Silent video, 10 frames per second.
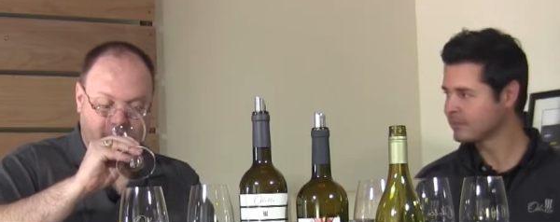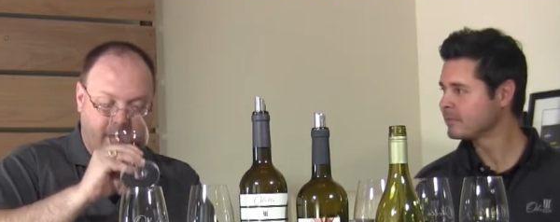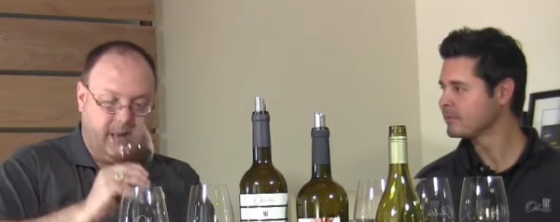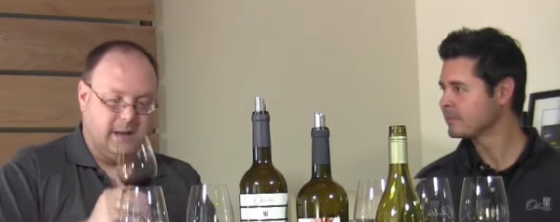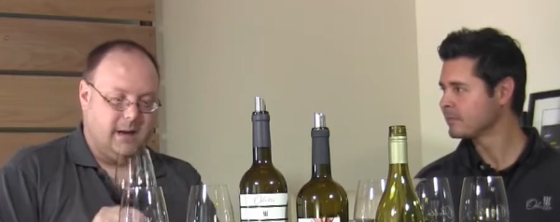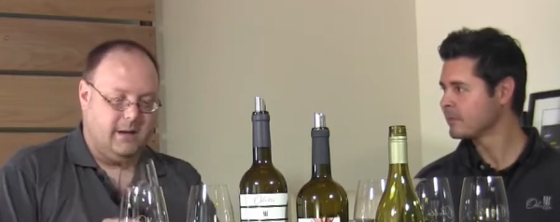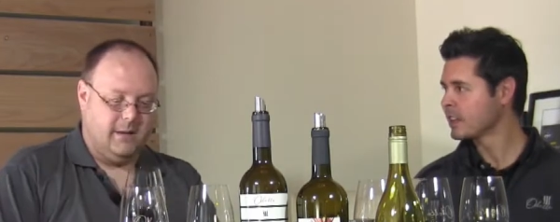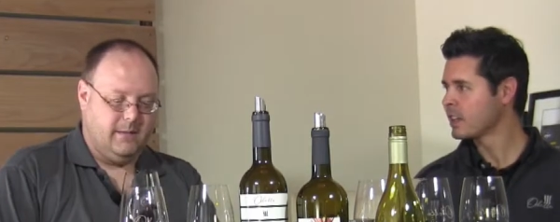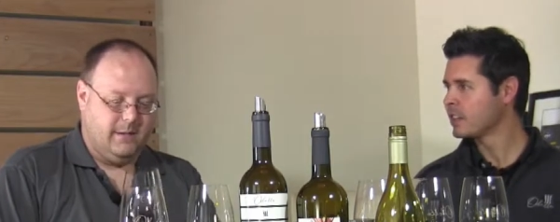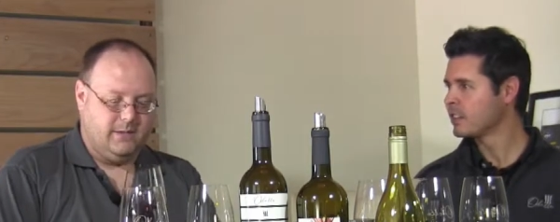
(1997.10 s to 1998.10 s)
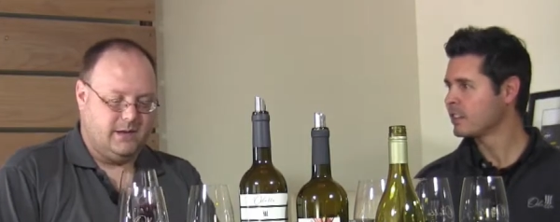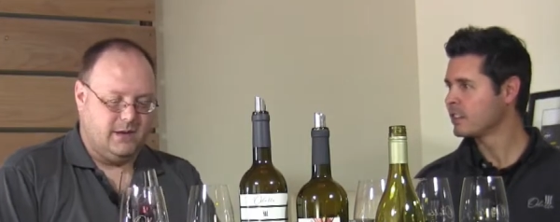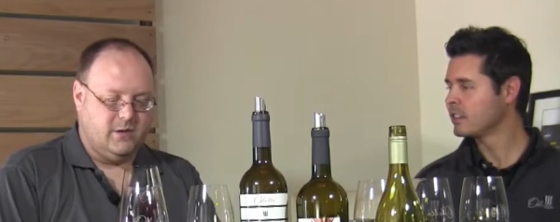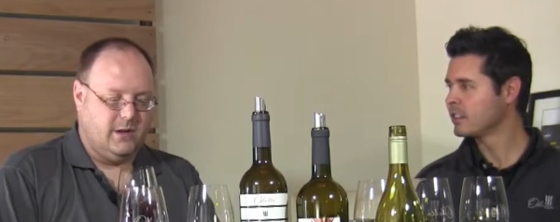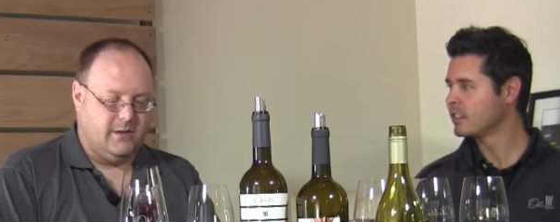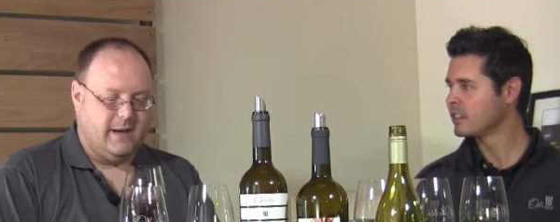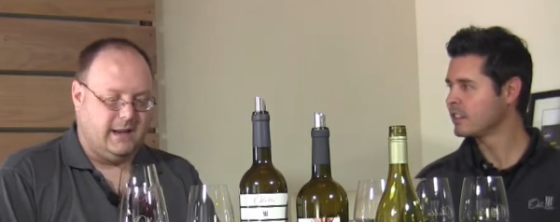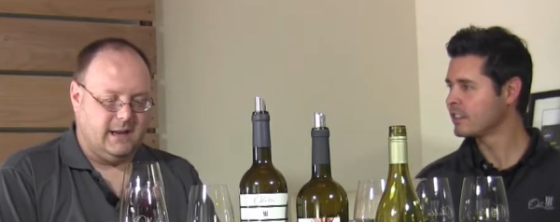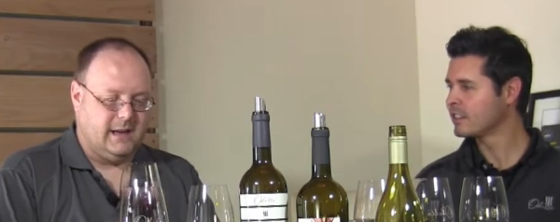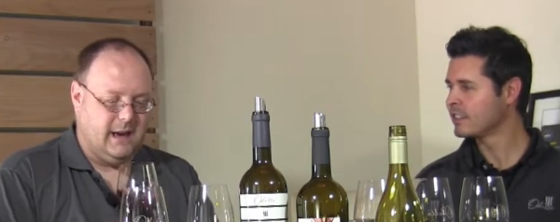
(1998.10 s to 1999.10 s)
Speaker 1: because I'm just enjoying the
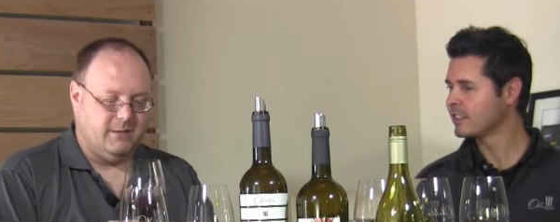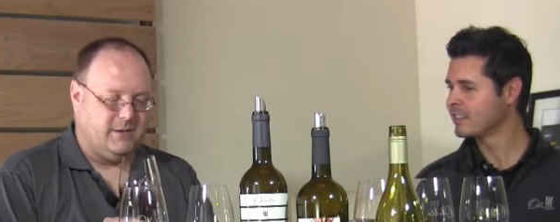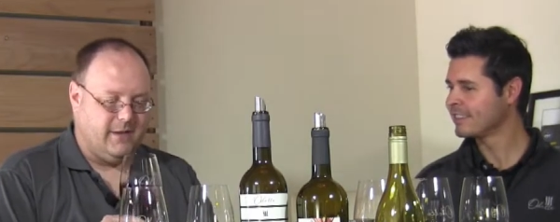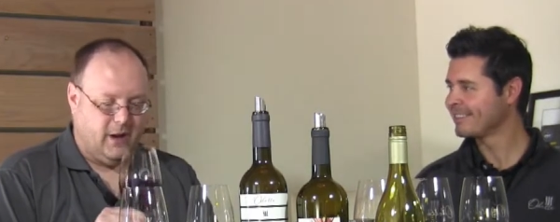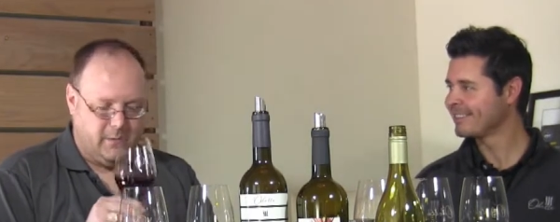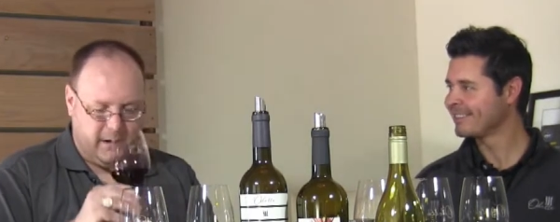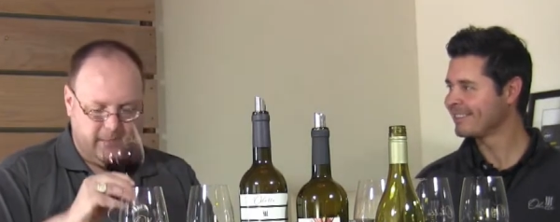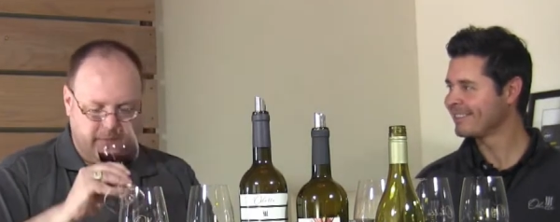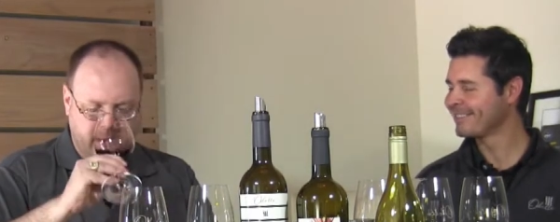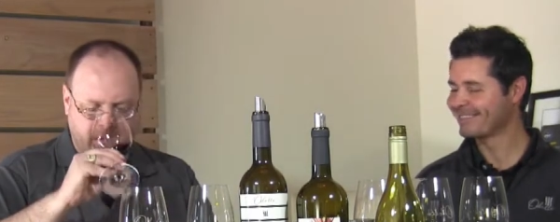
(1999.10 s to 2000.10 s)
fact that it keeps developing.